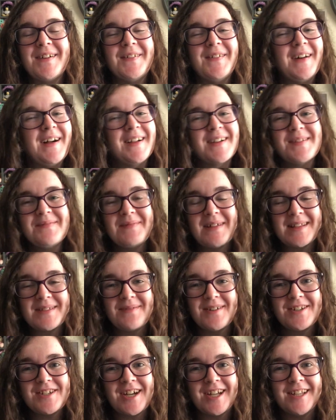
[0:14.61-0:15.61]
welcome back
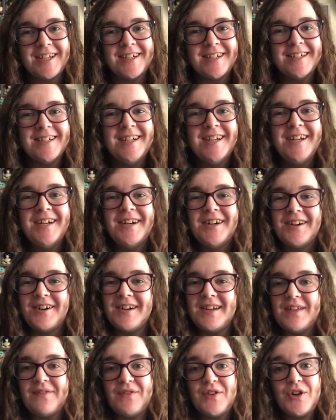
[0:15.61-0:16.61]
to my channel.
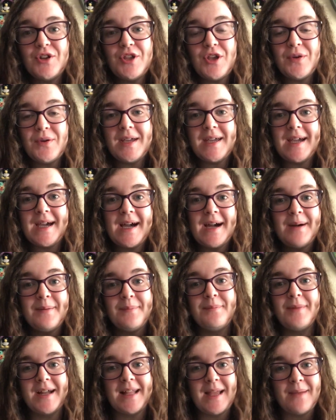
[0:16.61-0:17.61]
Or if you're new here,
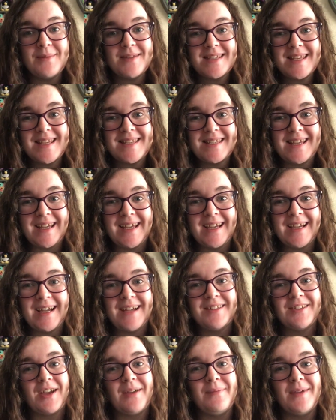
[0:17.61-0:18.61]
my name is Lizzie
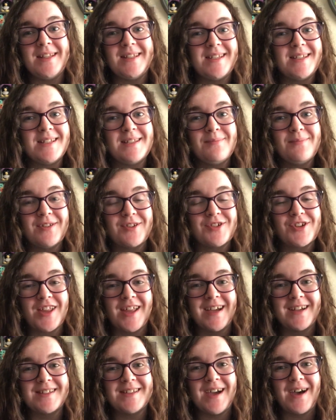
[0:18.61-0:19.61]
and I'm a Disney plush
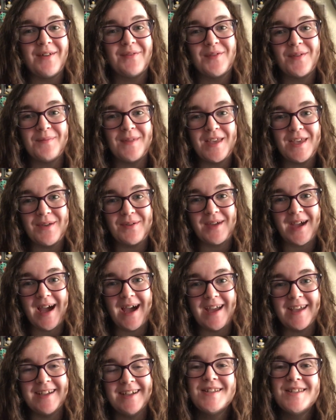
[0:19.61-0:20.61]
collector from the U K.
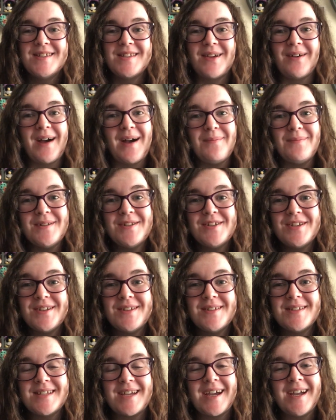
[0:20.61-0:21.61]
So happy
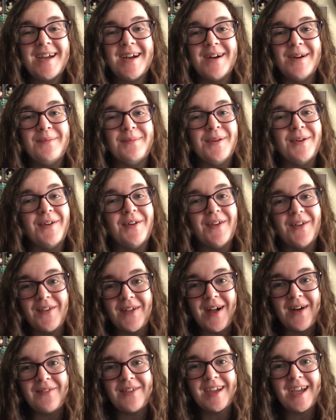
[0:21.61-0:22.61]
Tuesday, I hope you're
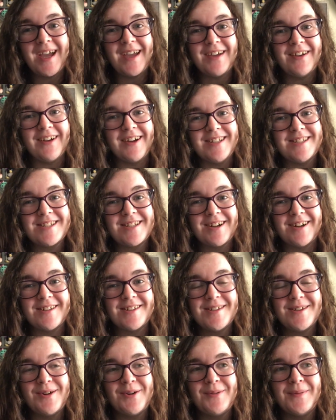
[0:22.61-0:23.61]
all having a great
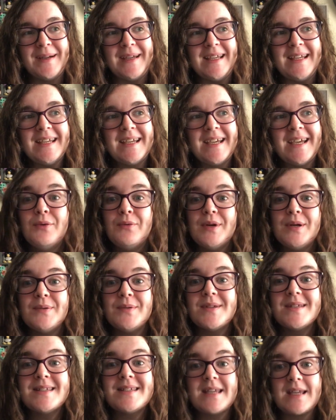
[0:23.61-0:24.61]
start to your week. We
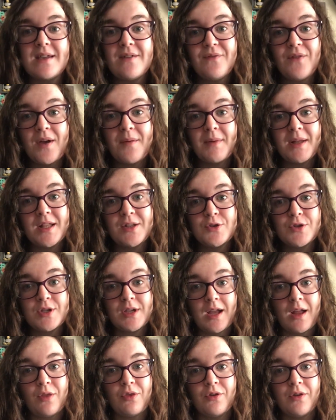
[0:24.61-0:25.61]
will see if I manage
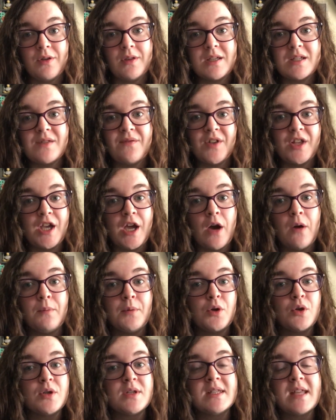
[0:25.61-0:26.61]
to get through this video
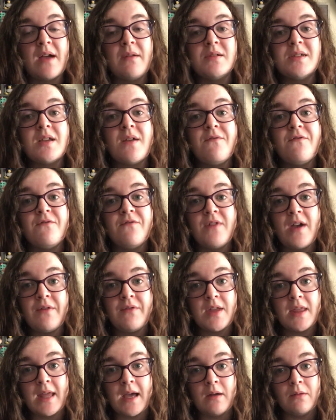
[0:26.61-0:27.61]
because there is
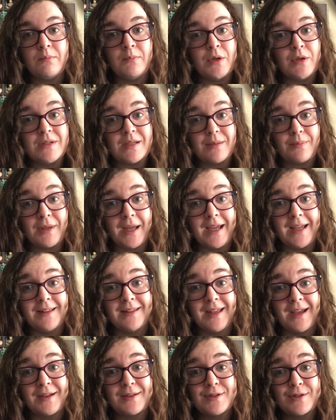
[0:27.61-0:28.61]
very loud music playing
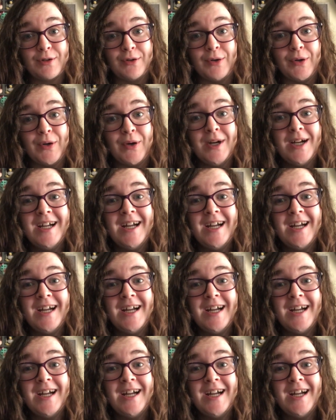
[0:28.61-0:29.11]
next door,